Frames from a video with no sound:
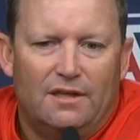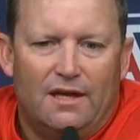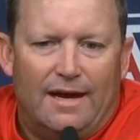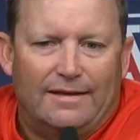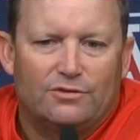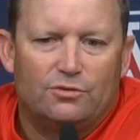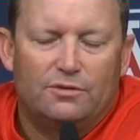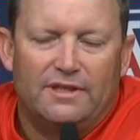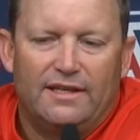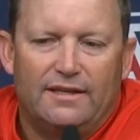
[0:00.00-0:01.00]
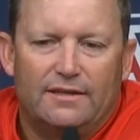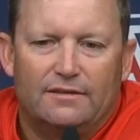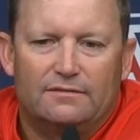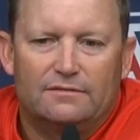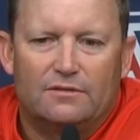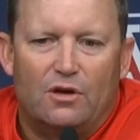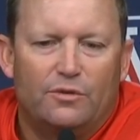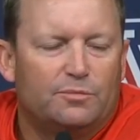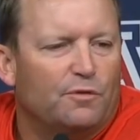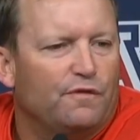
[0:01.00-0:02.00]
high school league and
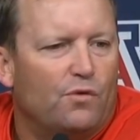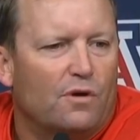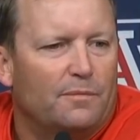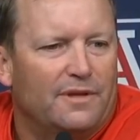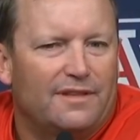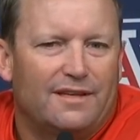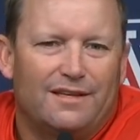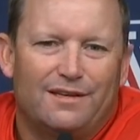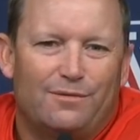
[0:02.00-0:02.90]
always performed. I think he hit